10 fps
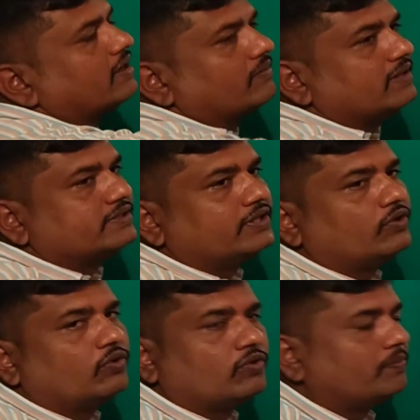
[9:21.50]
interval
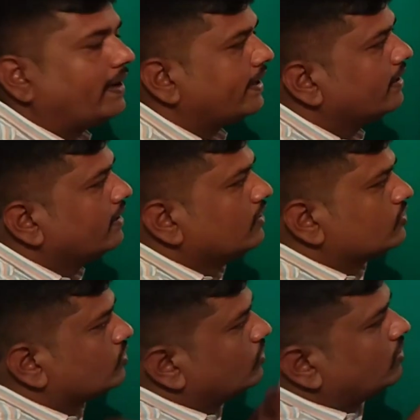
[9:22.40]
0 to pi.
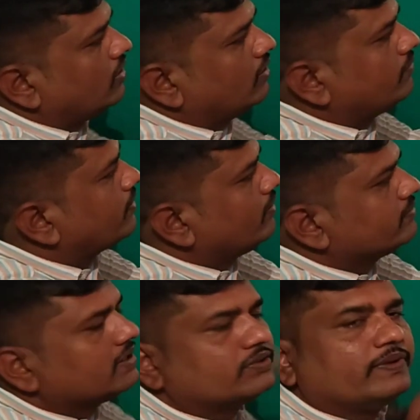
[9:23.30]
So
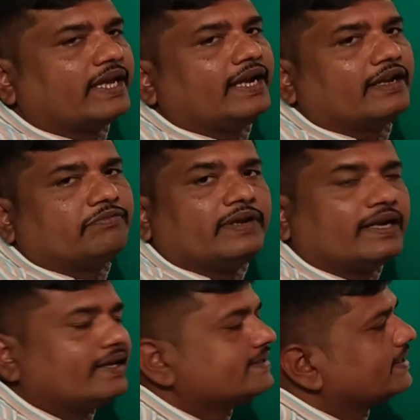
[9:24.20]
from this we can
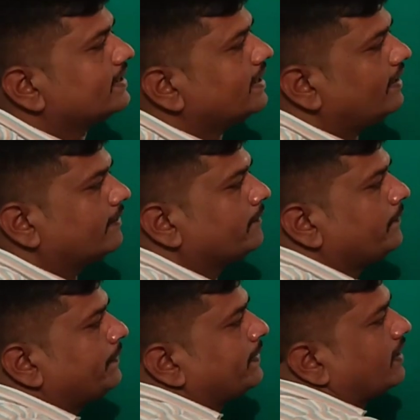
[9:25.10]
definitely say that
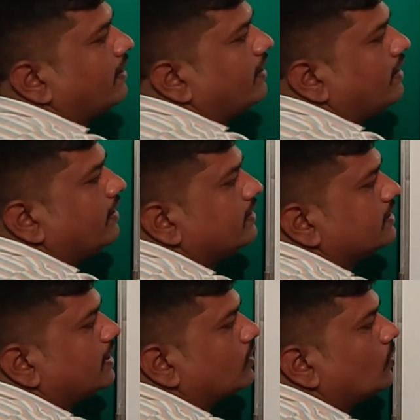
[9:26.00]

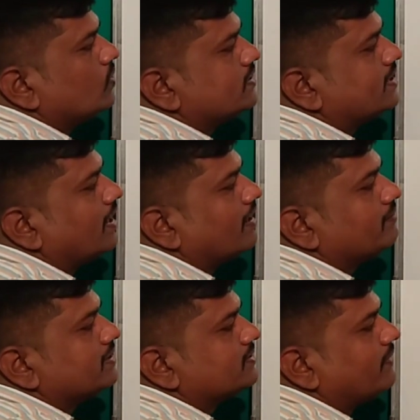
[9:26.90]
the Rolle's
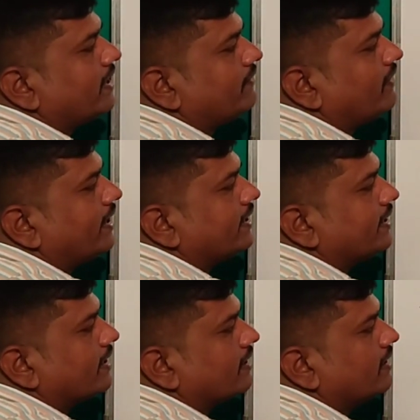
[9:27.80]
theorem is verified
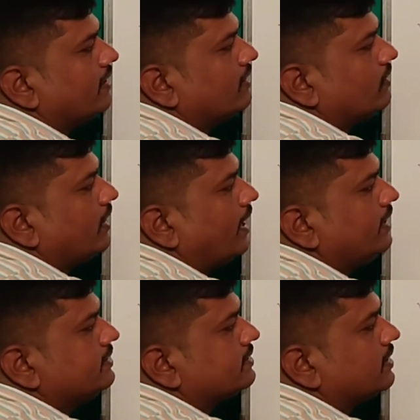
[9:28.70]
here.
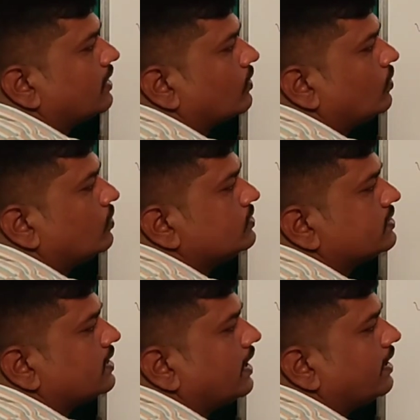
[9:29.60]
Hence the
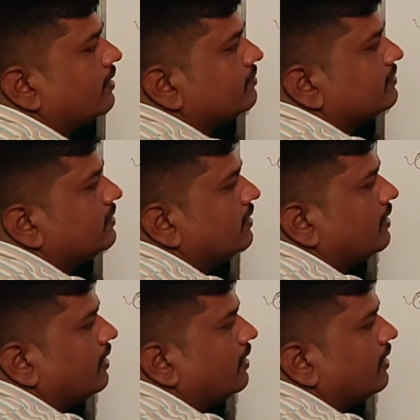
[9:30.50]
Rolle's theorem